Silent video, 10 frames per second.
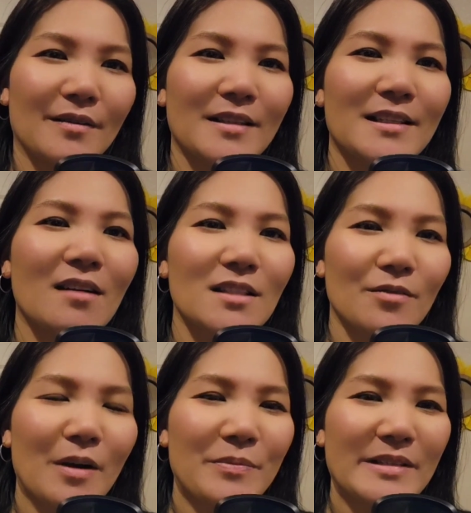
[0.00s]
the Delta
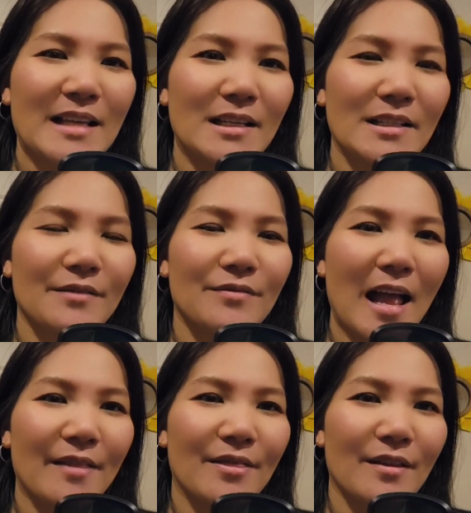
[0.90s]
representative
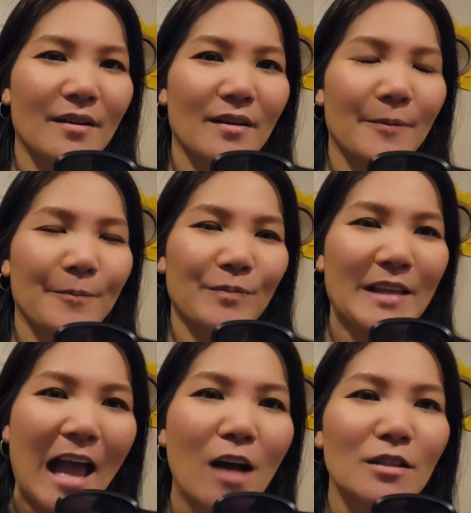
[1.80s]
at the
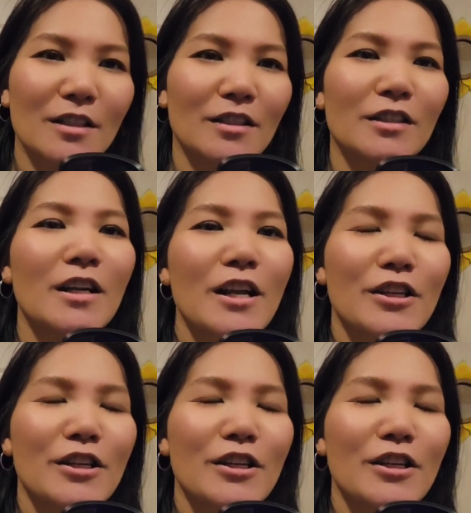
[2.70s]
counter,